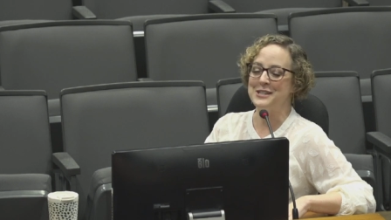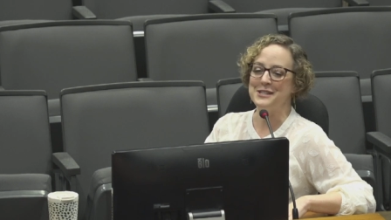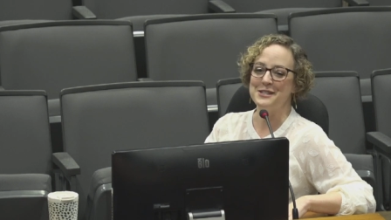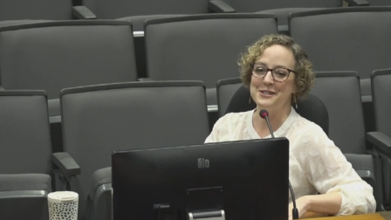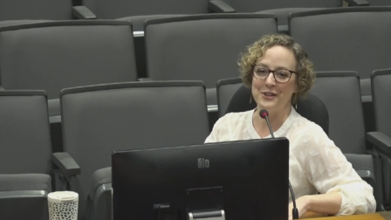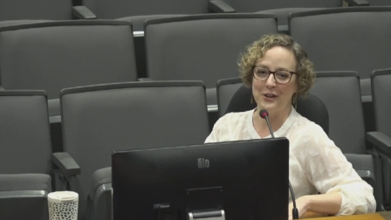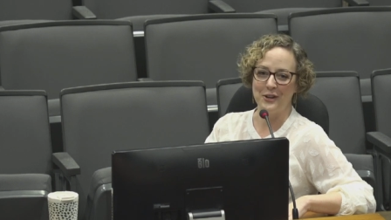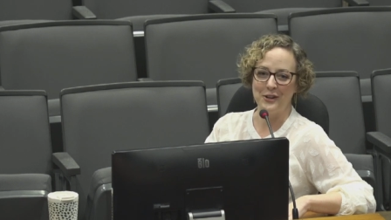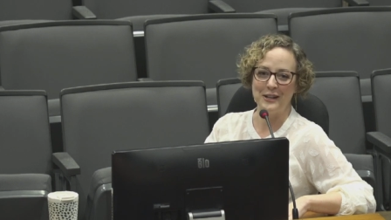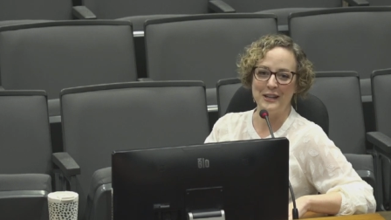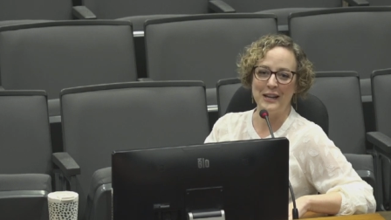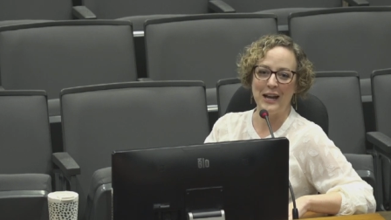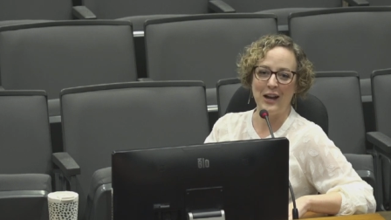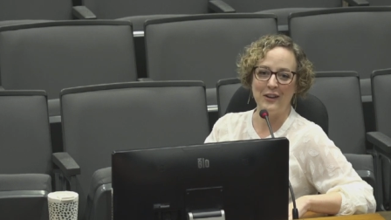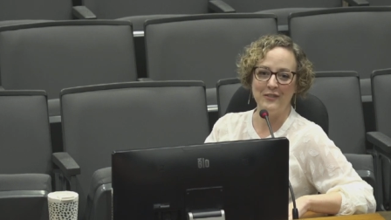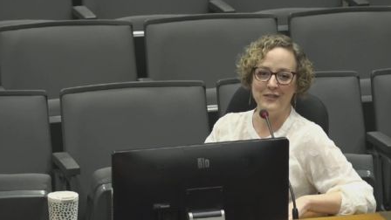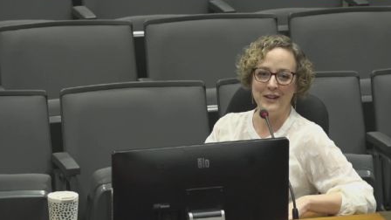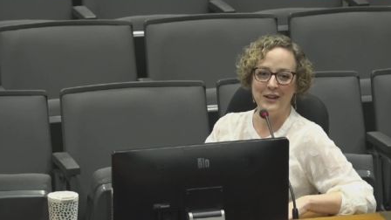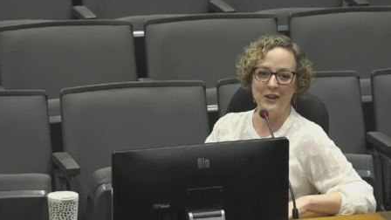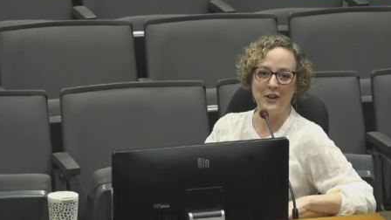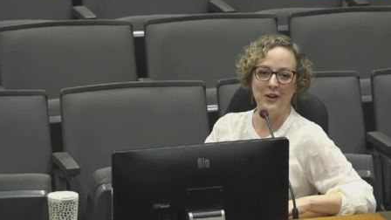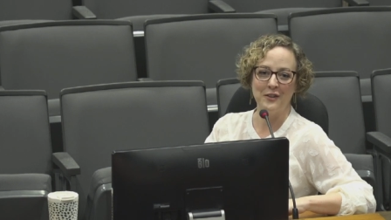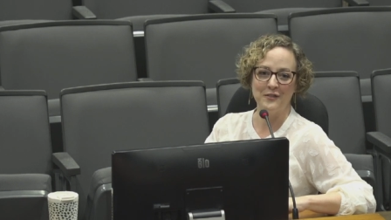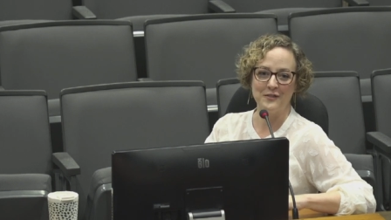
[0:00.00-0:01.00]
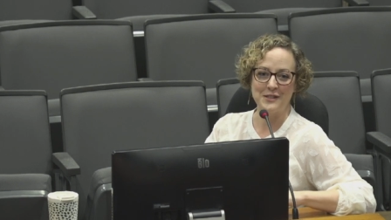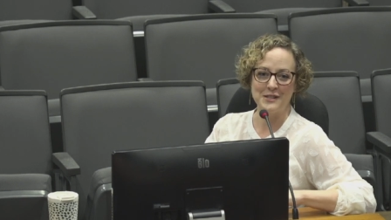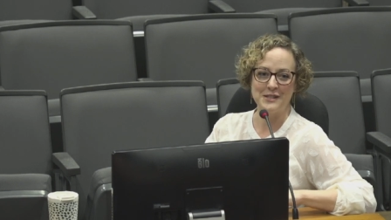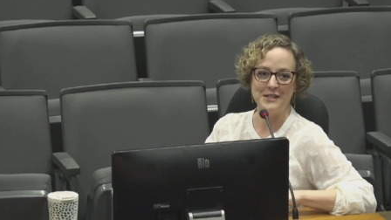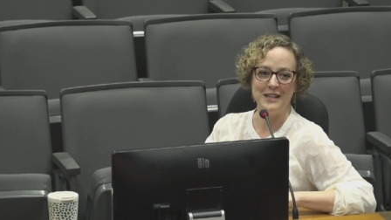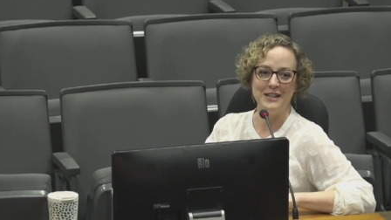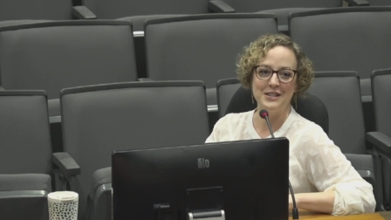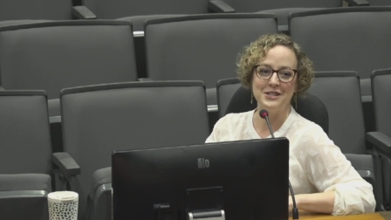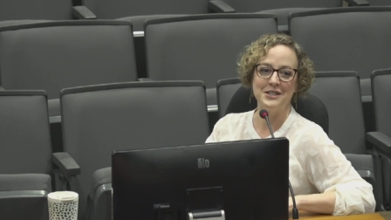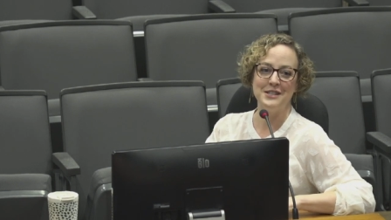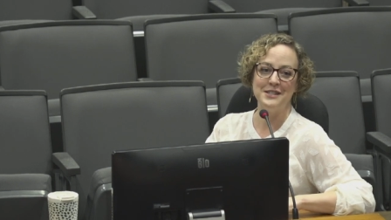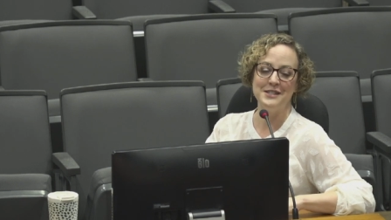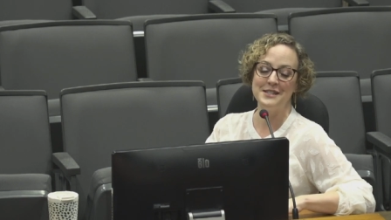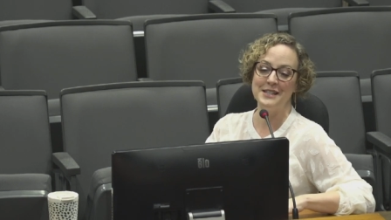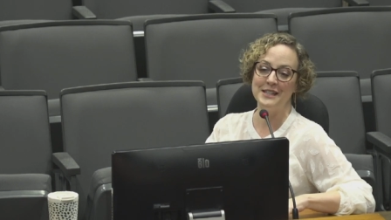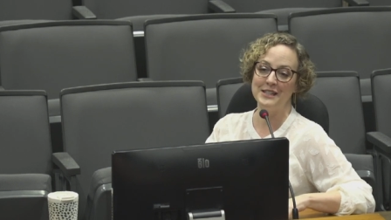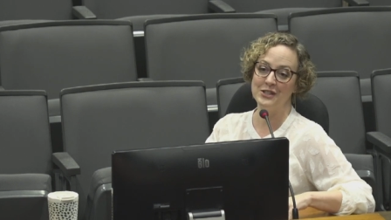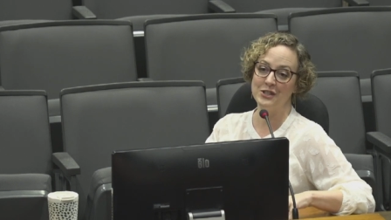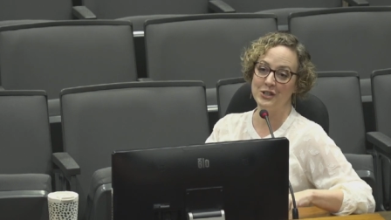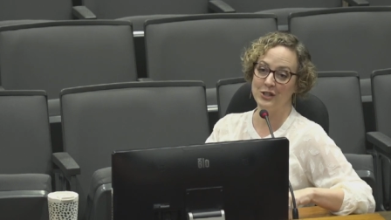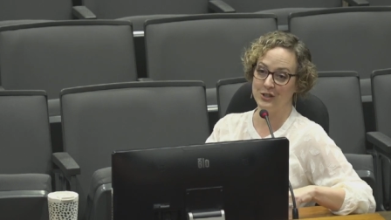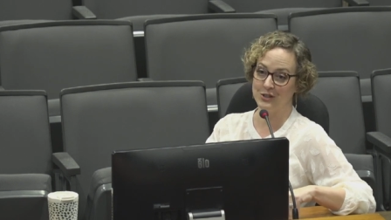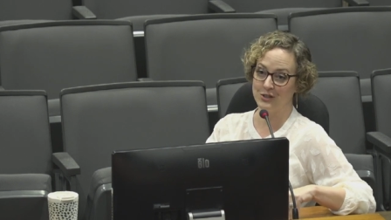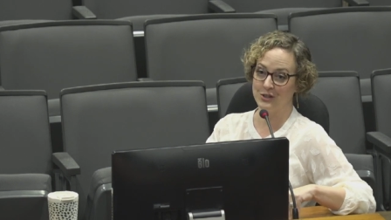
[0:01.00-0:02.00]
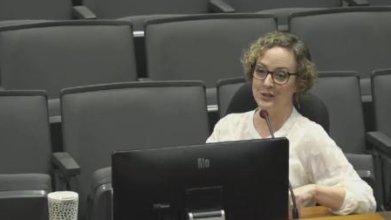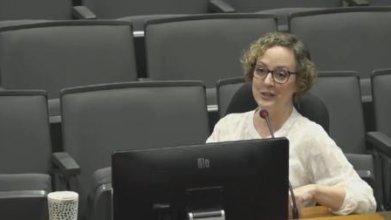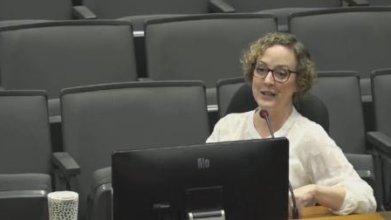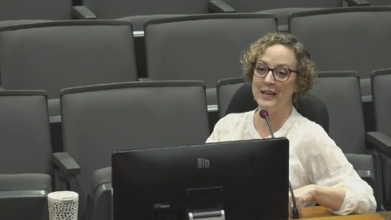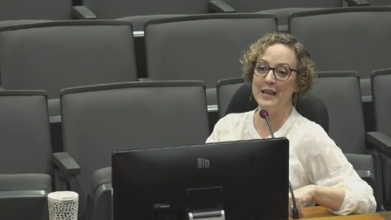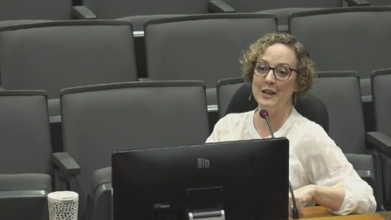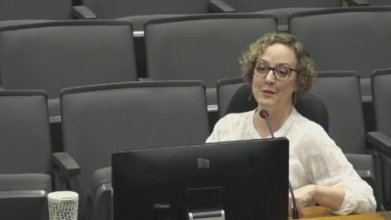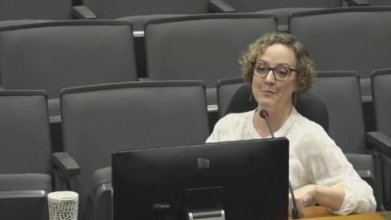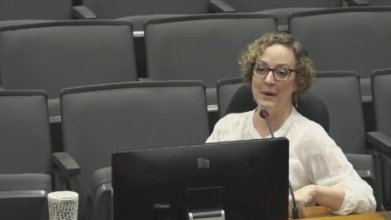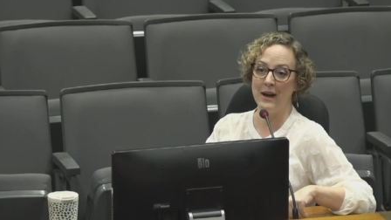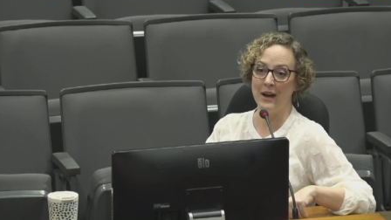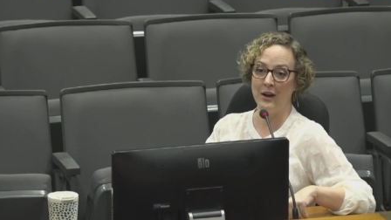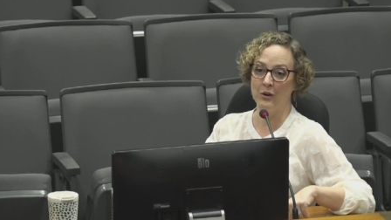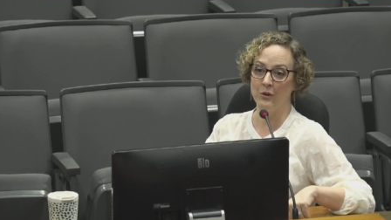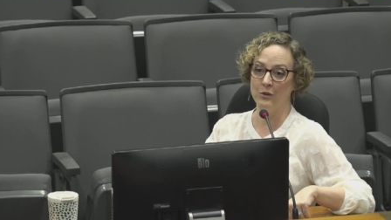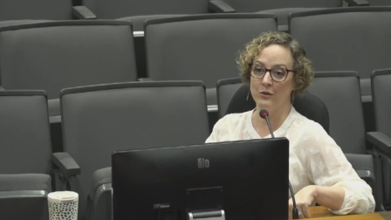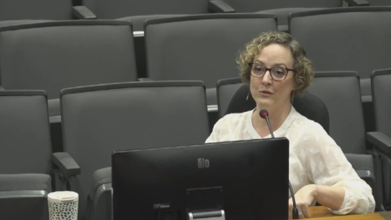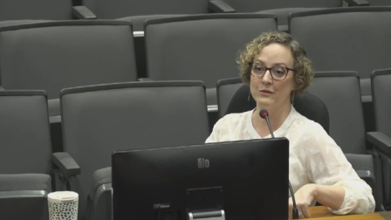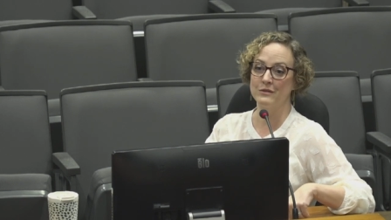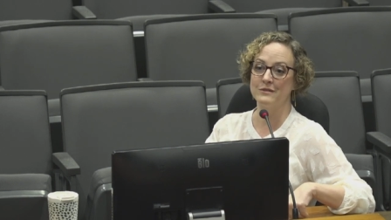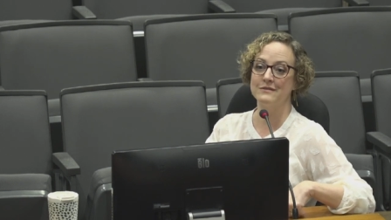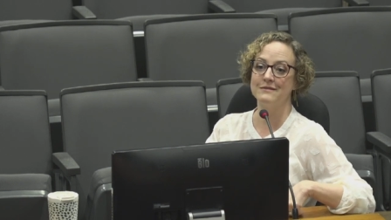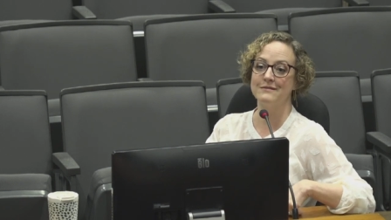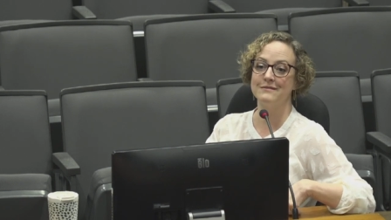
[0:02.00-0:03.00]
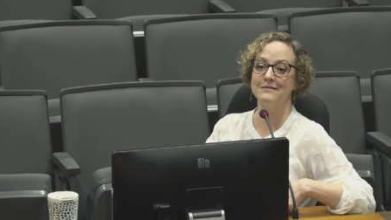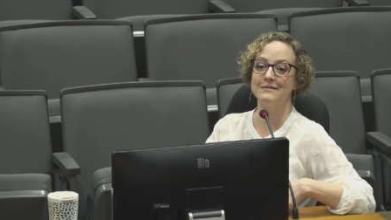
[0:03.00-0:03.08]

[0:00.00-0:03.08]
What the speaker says: just started having conversations internally about